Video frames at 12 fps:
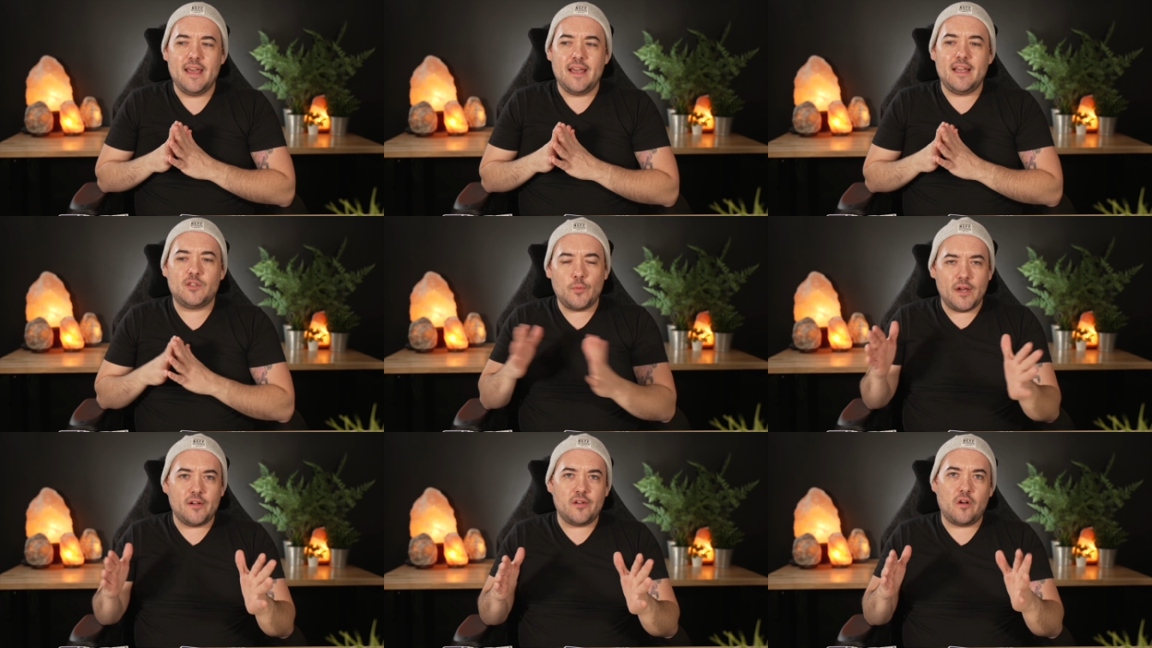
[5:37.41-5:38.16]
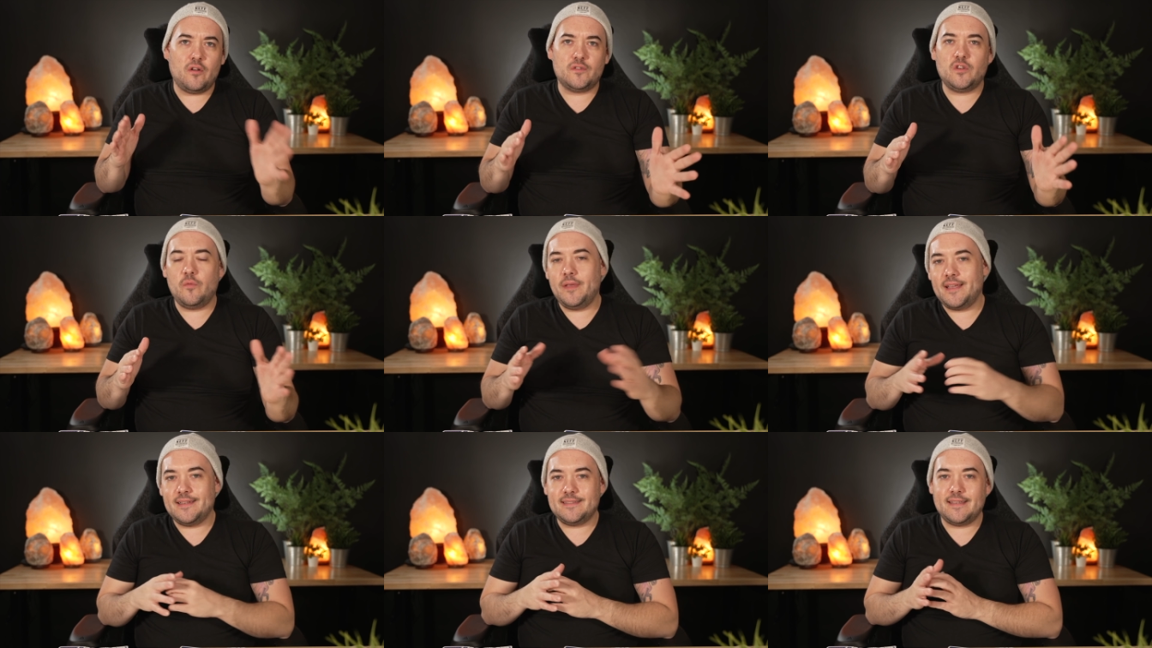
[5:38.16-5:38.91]
It's weird also
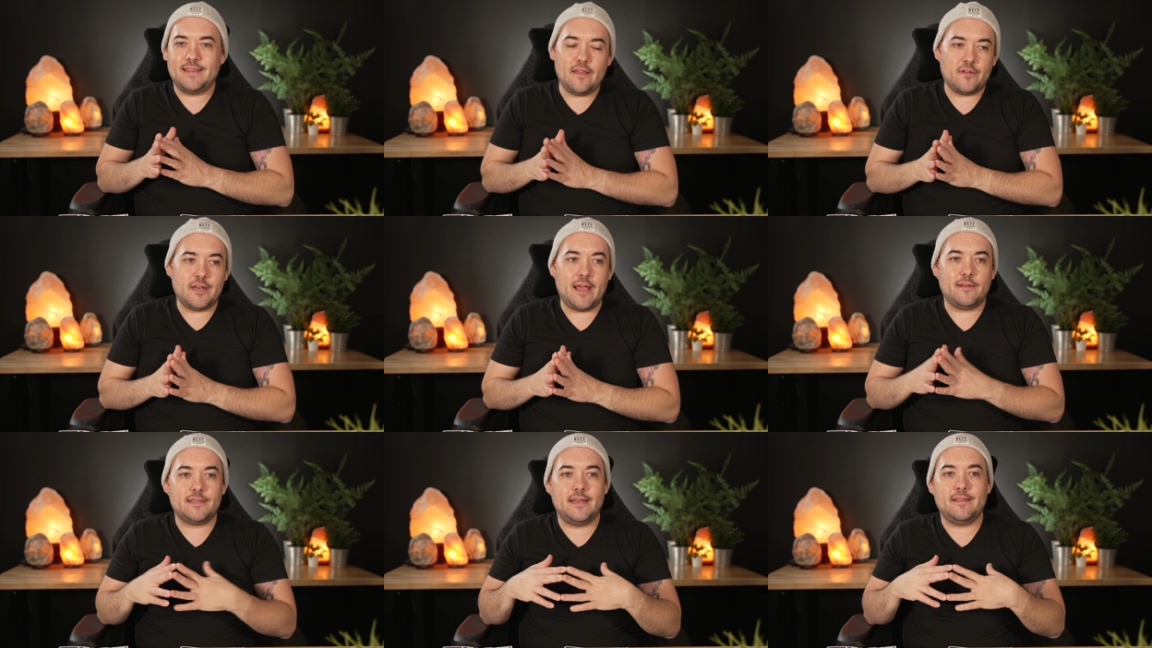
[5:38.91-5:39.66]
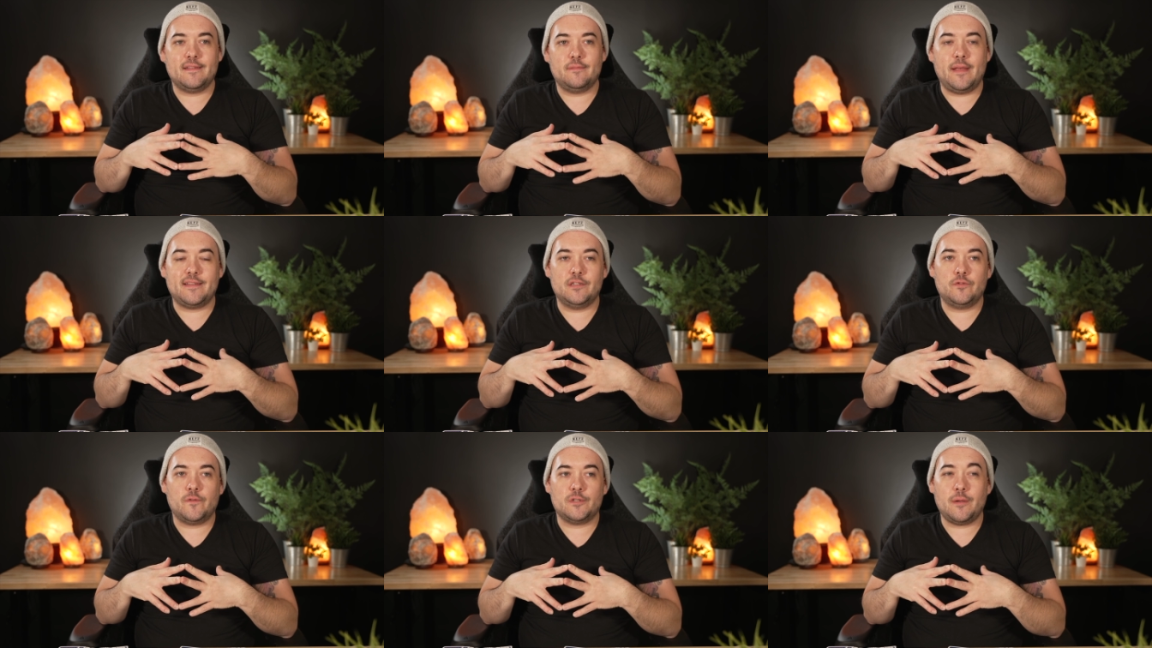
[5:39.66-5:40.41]
because like the other day I was getting this
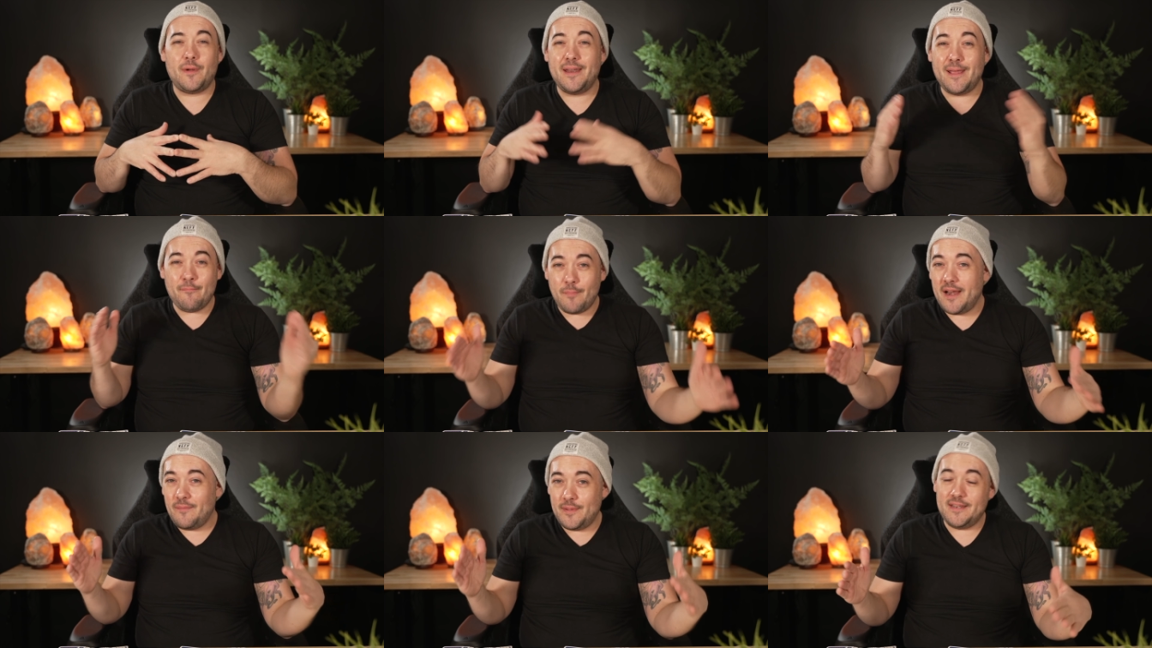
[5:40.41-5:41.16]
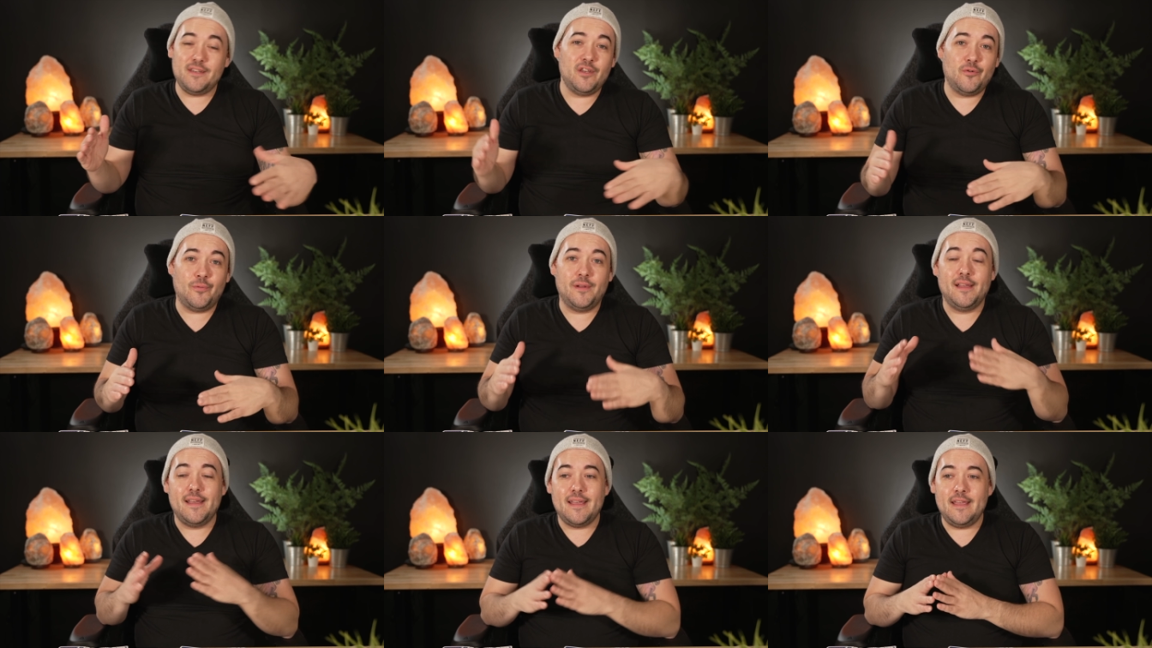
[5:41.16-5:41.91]
message for someone, it might have been you
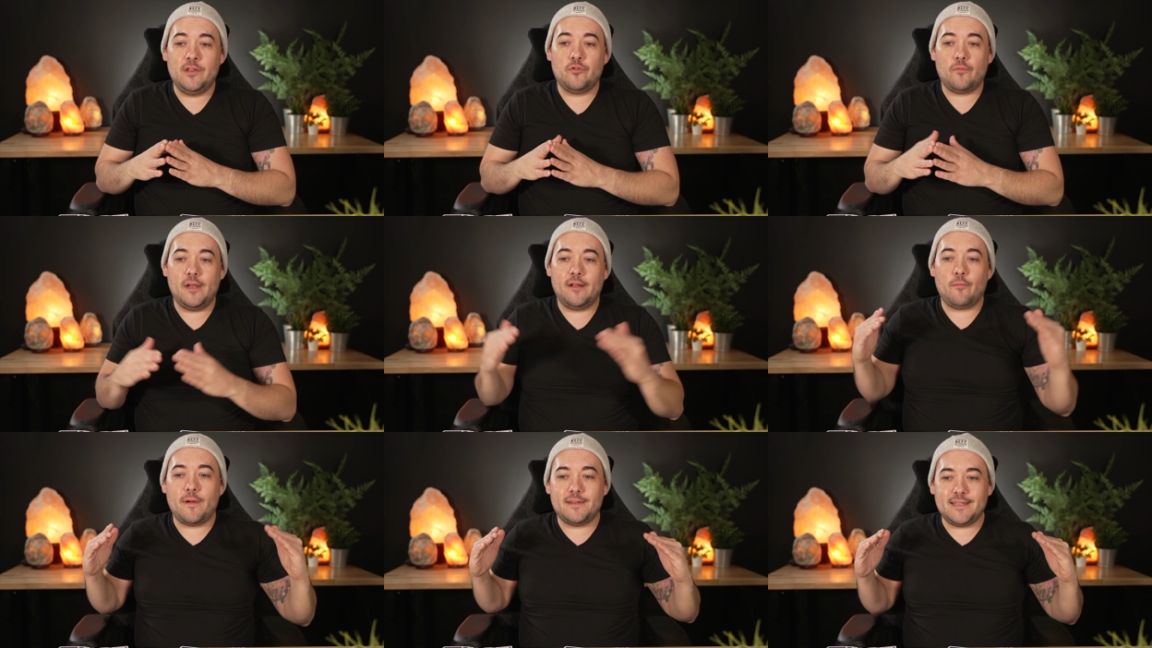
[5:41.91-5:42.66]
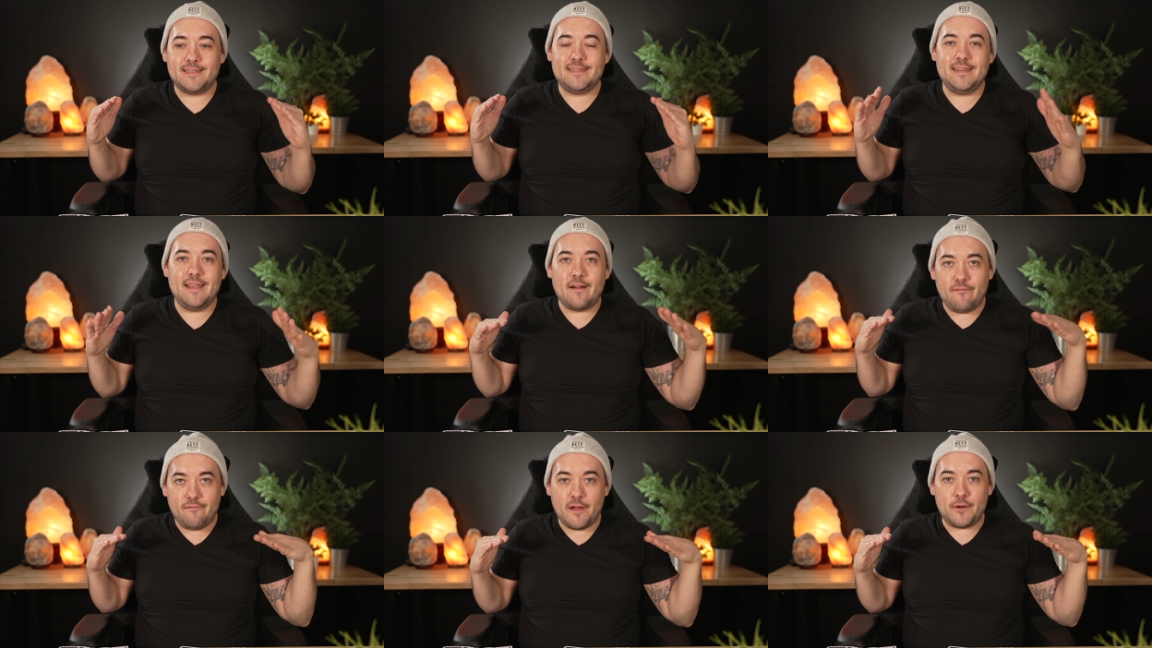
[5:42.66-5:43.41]
in your reading where it's like seeing a
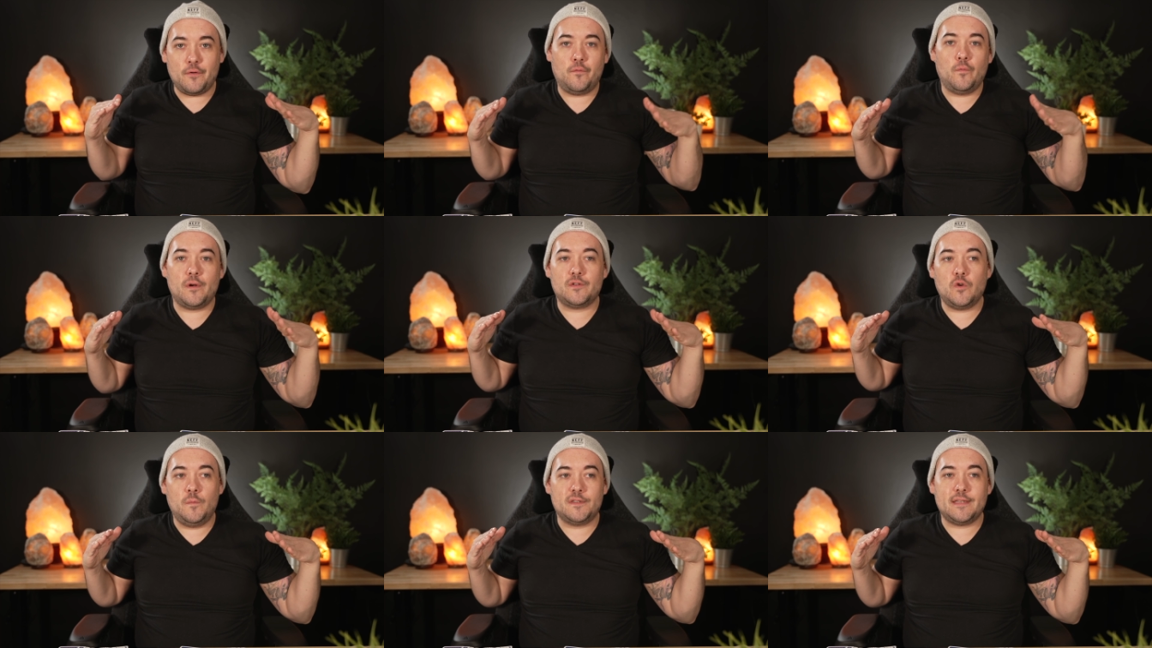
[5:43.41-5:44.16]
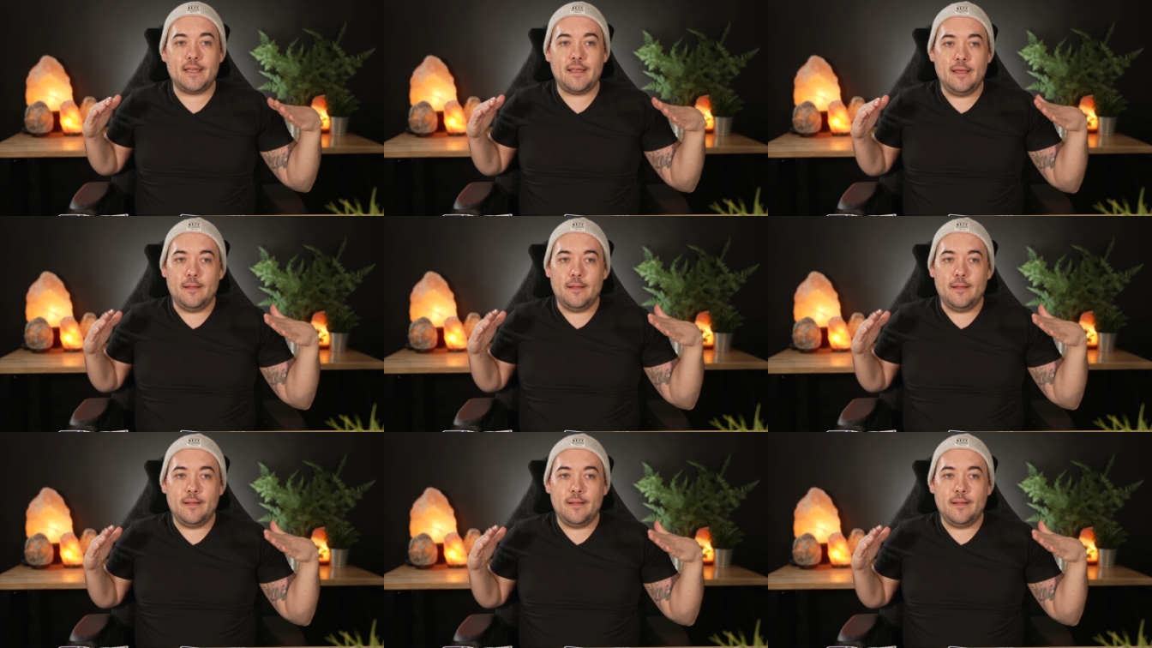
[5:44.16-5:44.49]
funnel where it's almost like